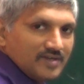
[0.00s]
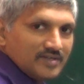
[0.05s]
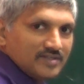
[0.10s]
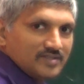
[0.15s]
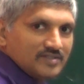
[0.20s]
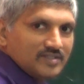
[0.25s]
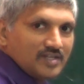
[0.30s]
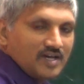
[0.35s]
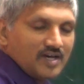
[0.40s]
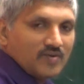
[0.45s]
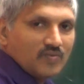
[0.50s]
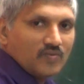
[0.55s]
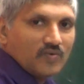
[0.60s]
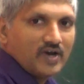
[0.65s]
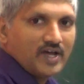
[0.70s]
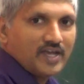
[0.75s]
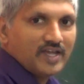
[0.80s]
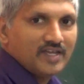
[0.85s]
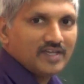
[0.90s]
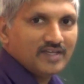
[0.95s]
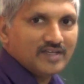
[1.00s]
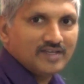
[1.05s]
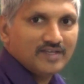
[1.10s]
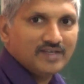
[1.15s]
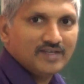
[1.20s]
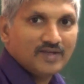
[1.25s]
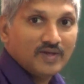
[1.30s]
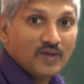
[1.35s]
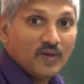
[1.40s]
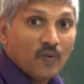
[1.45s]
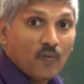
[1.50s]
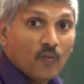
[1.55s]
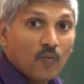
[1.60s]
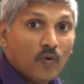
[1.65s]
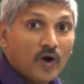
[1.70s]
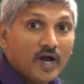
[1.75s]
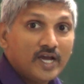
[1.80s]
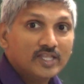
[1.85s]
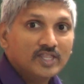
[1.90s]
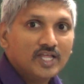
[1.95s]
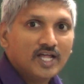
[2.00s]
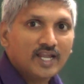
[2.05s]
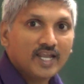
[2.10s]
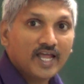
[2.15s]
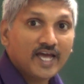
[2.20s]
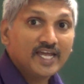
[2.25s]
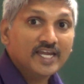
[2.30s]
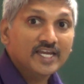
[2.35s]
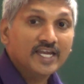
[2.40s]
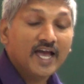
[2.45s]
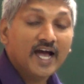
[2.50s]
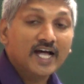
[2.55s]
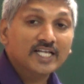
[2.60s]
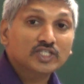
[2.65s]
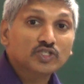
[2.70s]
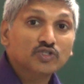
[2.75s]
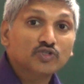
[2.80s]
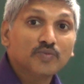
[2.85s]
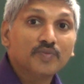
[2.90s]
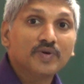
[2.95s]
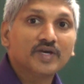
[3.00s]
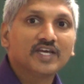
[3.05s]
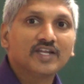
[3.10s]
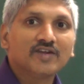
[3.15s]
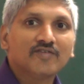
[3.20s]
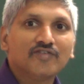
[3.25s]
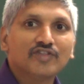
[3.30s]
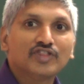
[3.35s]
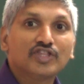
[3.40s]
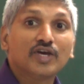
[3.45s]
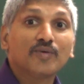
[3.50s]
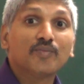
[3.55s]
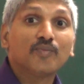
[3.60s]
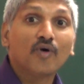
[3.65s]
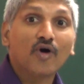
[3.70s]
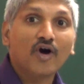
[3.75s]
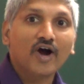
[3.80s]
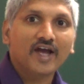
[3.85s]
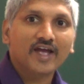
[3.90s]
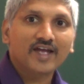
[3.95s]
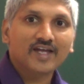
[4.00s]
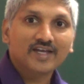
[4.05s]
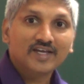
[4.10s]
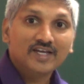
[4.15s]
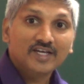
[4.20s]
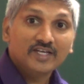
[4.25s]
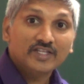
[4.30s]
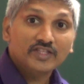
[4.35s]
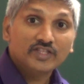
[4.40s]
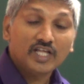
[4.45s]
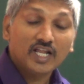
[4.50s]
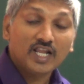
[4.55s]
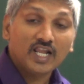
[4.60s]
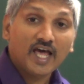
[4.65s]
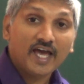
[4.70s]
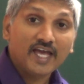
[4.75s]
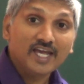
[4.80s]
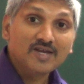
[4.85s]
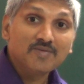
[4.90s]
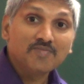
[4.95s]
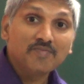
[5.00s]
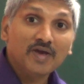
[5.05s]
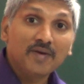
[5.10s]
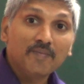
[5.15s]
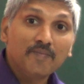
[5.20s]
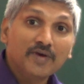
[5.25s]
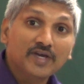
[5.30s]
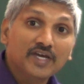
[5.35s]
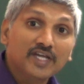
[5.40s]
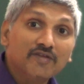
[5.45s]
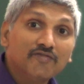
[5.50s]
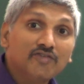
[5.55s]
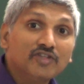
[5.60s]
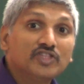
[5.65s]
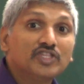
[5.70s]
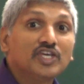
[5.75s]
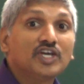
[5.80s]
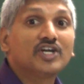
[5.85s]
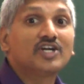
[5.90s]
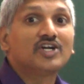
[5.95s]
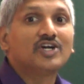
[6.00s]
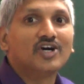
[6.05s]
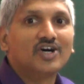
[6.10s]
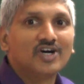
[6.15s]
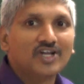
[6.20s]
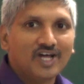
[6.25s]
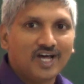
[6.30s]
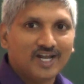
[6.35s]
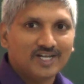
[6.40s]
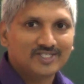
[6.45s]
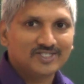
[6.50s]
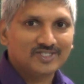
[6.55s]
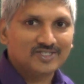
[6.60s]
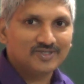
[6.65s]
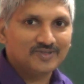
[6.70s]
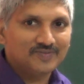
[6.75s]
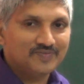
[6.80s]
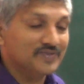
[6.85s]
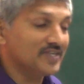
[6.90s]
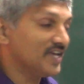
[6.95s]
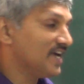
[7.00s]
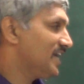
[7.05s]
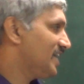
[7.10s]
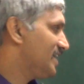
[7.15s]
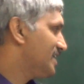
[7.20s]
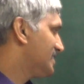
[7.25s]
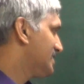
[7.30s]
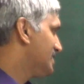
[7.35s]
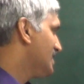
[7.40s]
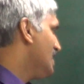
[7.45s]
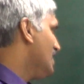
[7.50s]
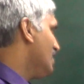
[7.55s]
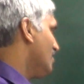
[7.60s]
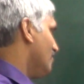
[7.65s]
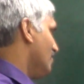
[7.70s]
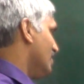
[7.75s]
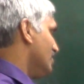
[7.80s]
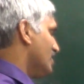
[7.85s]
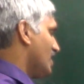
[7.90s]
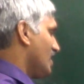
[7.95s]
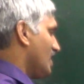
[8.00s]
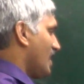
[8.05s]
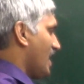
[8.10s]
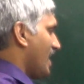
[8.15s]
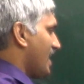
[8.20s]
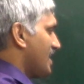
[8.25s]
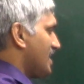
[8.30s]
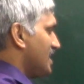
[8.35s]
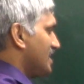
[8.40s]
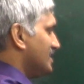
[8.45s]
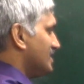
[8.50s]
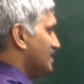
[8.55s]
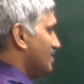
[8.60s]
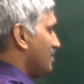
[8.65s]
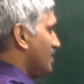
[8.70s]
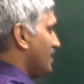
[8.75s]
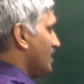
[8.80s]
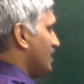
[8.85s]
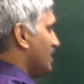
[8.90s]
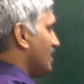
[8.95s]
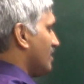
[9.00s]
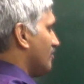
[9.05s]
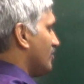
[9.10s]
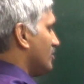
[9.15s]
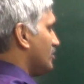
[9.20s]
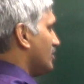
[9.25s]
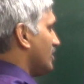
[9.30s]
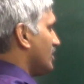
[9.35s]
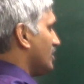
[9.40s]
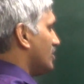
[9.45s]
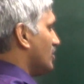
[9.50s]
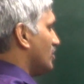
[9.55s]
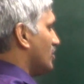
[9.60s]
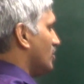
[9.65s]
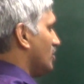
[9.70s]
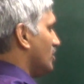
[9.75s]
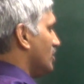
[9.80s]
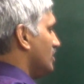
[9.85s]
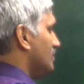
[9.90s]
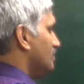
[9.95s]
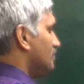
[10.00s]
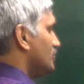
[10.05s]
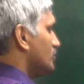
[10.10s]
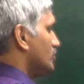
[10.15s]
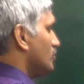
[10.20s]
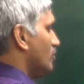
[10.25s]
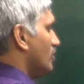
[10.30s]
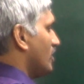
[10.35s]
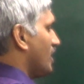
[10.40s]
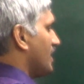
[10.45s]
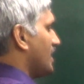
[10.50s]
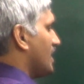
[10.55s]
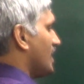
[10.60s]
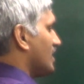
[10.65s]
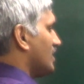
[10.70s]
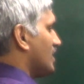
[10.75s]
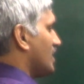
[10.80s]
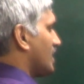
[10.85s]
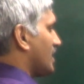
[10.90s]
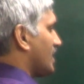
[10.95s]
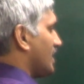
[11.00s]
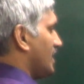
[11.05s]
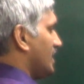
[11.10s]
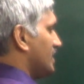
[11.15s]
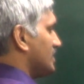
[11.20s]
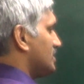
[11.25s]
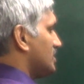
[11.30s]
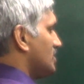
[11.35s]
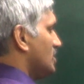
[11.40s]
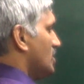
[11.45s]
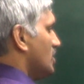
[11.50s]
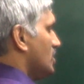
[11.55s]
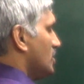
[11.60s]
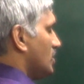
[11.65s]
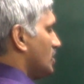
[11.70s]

Sir, why? Why the line has to begin with a boy? The line may begin with a girl also. Yes, when the line is beginning with a girl, you will get another case.